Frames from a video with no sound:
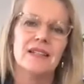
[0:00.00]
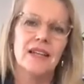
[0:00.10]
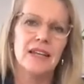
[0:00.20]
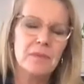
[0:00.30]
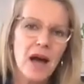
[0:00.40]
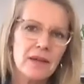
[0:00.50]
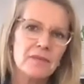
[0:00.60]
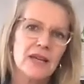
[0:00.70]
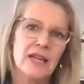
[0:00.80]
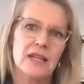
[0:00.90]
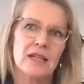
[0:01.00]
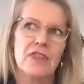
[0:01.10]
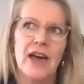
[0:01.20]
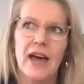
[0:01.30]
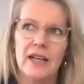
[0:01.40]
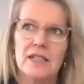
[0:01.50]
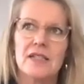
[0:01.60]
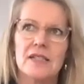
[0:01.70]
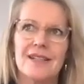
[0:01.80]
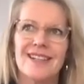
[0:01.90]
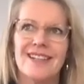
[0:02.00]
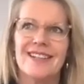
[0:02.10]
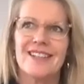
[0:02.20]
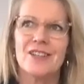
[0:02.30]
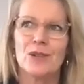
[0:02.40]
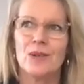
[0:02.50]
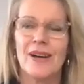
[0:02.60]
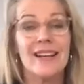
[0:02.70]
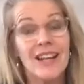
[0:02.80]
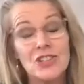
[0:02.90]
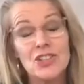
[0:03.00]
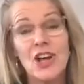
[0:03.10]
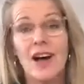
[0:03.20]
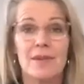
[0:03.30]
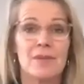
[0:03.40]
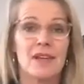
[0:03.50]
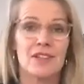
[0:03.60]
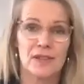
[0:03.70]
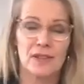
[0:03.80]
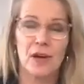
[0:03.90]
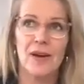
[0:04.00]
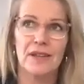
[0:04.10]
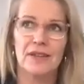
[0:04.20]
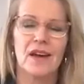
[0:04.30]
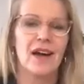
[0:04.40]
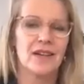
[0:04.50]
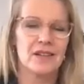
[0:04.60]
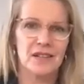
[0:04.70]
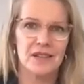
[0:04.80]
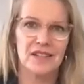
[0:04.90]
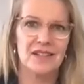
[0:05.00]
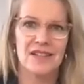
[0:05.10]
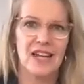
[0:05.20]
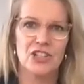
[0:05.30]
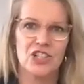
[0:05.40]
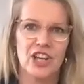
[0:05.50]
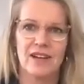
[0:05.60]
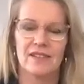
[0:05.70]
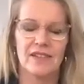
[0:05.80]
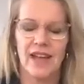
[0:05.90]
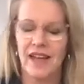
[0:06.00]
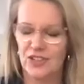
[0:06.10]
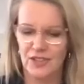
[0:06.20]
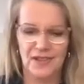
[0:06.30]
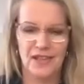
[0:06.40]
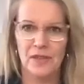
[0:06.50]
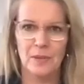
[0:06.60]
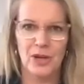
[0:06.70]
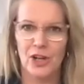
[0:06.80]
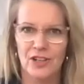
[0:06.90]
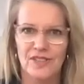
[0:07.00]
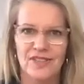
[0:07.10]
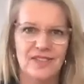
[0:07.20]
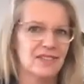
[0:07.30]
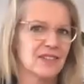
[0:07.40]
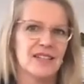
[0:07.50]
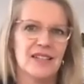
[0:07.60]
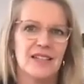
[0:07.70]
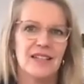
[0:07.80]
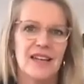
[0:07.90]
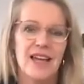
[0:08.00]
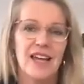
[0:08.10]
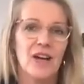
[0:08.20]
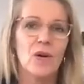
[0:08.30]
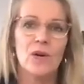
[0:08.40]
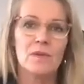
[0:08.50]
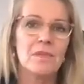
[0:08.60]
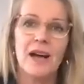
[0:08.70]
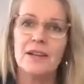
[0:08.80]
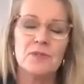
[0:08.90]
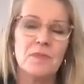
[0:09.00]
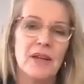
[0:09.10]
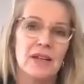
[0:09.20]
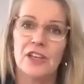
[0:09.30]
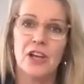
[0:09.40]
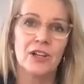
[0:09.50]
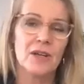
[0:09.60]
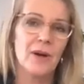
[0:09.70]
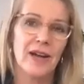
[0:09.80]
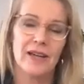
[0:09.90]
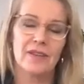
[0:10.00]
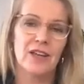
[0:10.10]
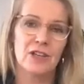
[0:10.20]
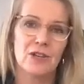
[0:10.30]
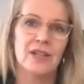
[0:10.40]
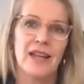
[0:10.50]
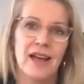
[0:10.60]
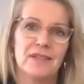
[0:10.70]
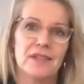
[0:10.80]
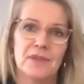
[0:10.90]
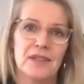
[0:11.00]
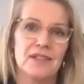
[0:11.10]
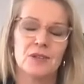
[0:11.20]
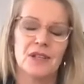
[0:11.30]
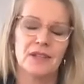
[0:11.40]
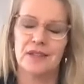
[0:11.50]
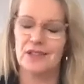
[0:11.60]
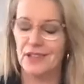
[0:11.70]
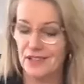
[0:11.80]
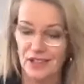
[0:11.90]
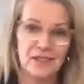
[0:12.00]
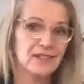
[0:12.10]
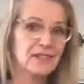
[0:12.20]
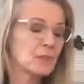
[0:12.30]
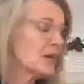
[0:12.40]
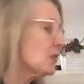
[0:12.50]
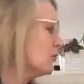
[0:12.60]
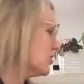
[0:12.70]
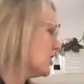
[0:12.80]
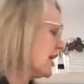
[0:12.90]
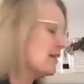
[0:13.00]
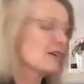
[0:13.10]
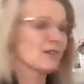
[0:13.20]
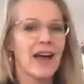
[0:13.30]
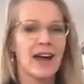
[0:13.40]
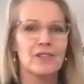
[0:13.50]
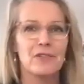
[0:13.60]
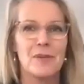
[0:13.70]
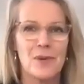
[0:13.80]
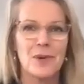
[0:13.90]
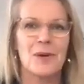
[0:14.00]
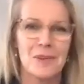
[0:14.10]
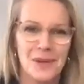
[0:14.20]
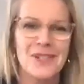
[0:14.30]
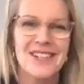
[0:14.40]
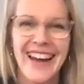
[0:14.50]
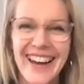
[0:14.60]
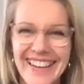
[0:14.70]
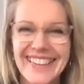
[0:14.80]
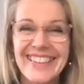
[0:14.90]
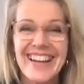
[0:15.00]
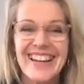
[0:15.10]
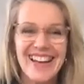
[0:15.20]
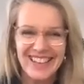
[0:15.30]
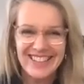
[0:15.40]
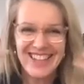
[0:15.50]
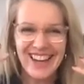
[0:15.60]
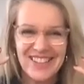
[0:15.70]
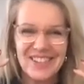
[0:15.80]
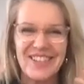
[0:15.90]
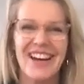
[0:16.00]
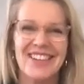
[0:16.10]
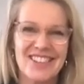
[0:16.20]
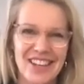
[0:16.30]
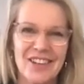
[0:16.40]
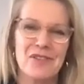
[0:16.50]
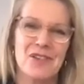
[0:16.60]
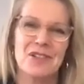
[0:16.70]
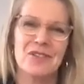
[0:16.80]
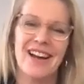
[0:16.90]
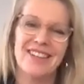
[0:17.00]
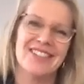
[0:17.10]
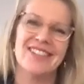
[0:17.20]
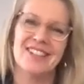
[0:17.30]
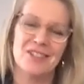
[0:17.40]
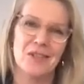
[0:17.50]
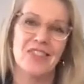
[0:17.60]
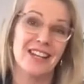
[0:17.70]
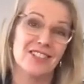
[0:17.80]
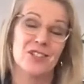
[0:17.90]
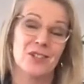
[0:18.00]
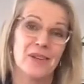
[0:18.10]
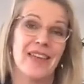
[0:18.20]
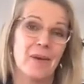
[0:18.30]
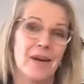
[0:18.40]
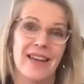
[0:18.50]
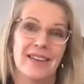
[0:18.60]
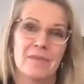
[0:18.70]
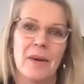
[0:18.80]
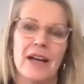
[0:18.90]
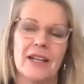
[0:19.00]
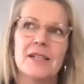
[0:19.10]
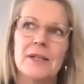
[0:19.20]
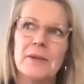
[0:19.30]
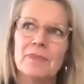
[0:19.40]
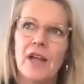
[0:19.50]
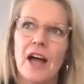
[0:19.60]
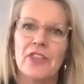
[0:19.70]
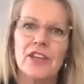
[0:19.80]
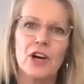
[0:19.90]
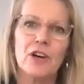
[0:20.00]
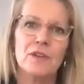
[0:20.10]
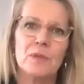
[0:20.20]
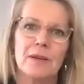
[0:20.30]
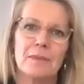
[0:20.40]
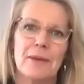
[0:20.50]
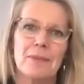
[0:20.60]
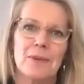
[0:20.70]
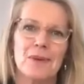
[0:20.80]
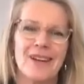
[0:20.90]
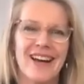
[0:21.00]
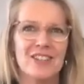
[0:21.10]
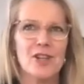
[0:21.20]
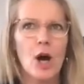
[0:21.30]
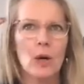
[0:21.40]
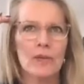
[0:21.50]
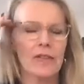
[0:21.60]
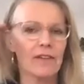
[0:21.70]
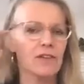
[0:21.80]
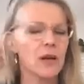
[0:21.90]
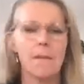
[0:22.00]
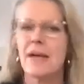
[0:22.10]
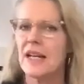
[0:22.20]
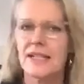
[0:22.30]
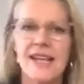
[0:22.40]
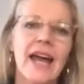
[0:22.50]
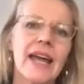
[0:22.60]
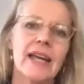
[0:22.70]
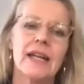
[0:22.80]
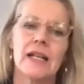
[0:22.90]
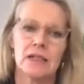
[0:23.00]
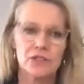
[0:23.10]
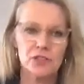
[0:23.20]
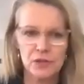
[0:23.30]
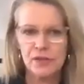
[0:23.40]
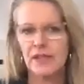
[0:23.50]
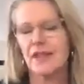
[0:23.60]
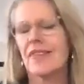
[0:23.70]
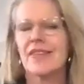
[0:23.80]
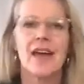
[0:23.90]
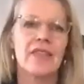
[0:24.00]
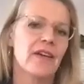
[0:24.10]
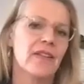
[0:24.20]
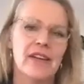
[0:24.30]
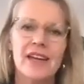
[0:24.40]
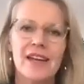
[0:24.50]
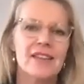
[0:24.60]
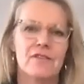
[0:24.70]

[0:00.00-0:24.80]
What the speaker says: It might mean that you at lunchtime can just go outside and sit in nature and just hear the birds. Or it might mean the only way that you can have some stillness is just to swing your chair around from your computer and shut your eyes, turn off your devices and do it that way. But I think often when people are told that they've got to meditate and do this, that, and the other, they